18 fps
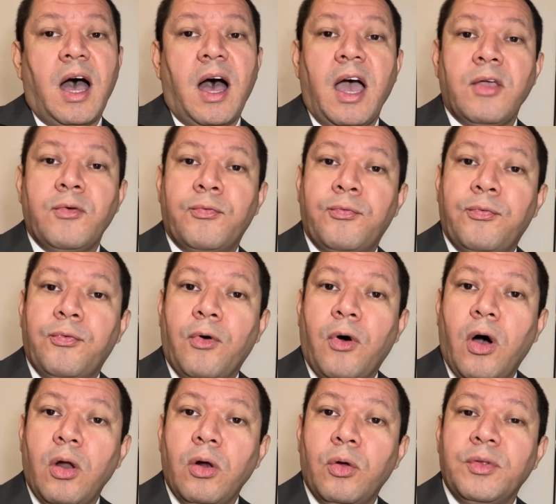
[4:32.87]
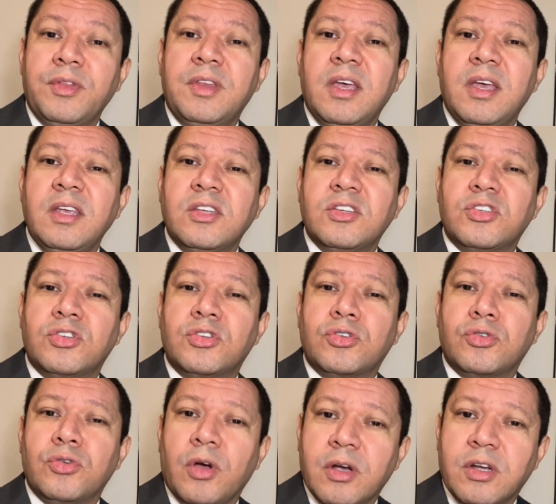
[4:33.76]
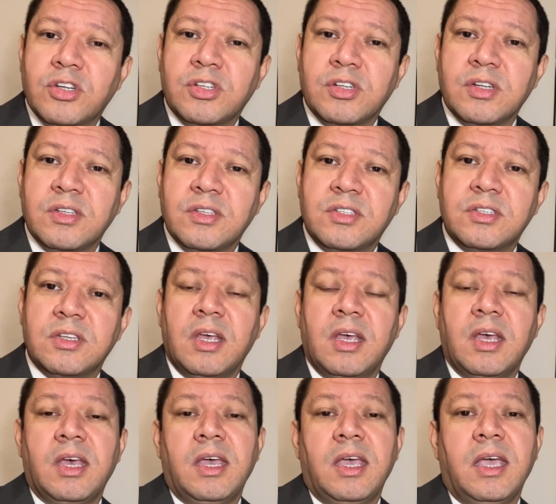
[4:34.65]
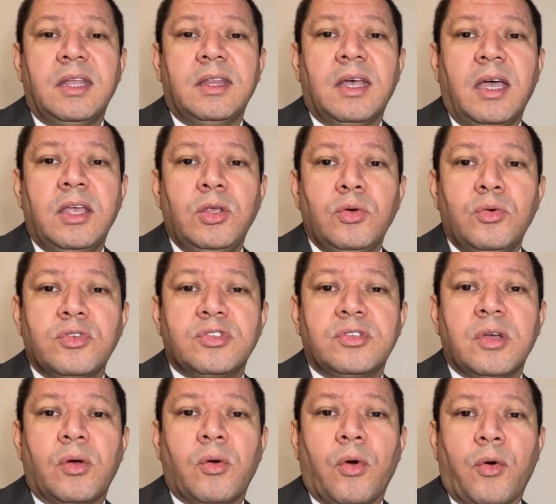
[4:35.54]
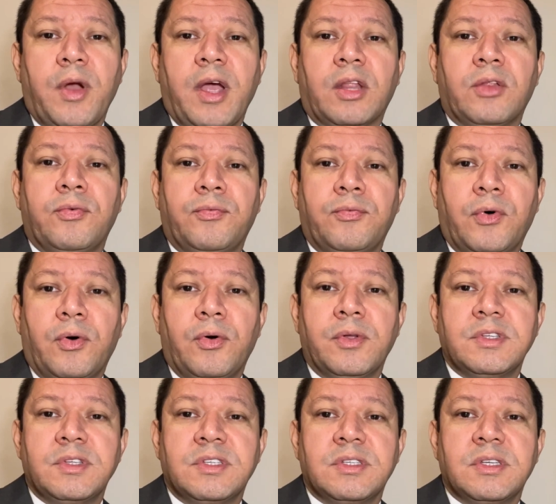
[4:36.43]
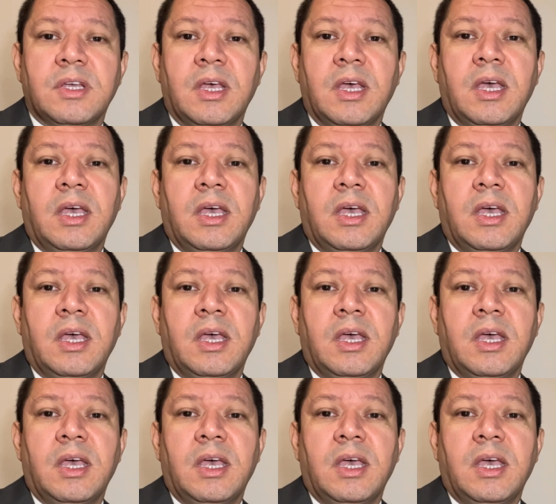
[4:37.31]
I followed the instructions and I used the correct font